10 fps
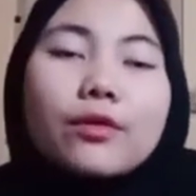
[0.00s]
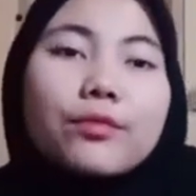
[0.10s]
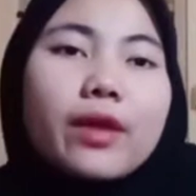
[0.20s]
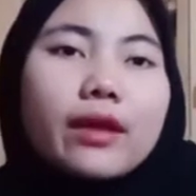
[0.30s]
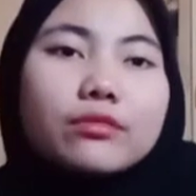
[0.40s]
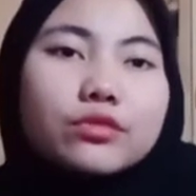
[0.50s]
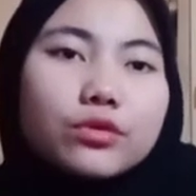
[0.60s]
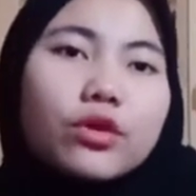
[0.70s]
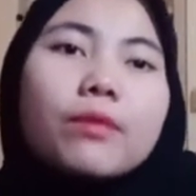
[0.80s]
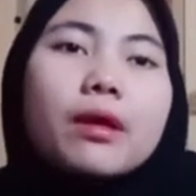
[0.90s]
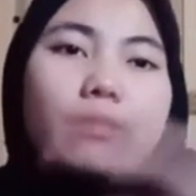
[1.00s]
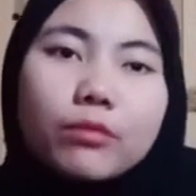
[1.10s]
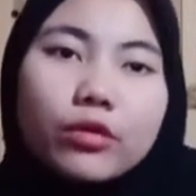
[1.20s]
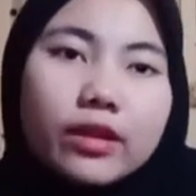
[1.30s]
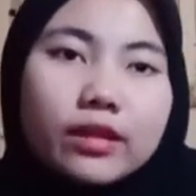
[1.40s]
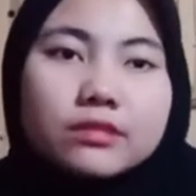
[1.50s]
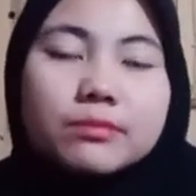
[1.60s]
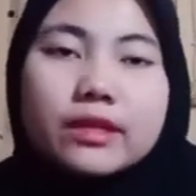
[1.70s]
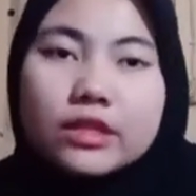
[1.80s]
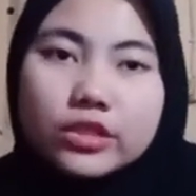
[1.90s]
we have to know about more
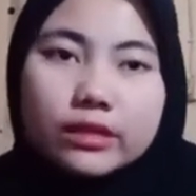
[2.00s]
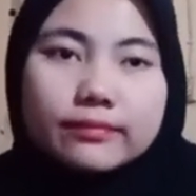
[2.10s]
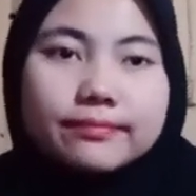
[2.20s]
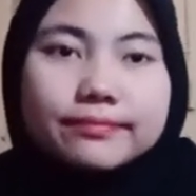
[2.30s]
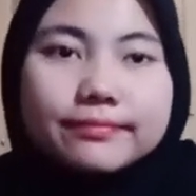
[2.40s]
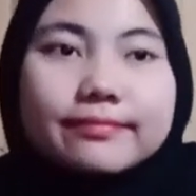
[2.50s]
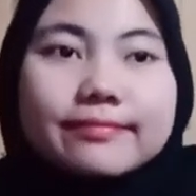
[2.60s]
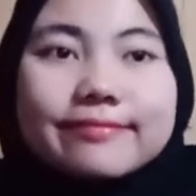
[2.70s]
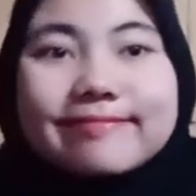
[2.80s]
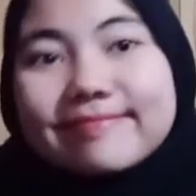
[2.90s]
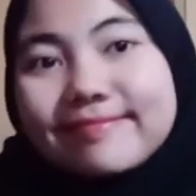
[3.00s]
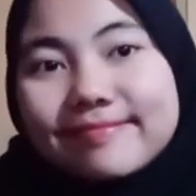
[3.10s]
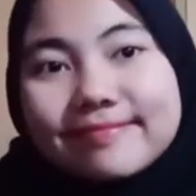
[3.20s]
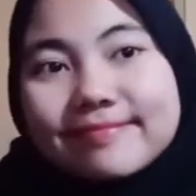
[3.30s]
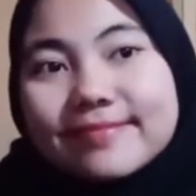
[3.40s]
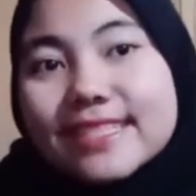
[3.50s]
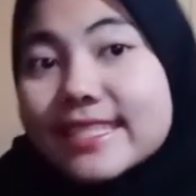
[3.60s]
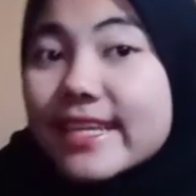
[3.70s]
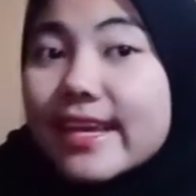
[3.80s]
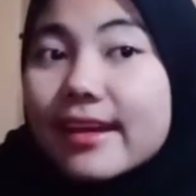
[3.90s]
explanation.
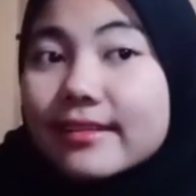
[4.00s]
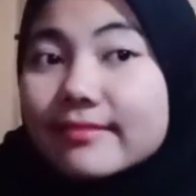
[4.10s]
See ya.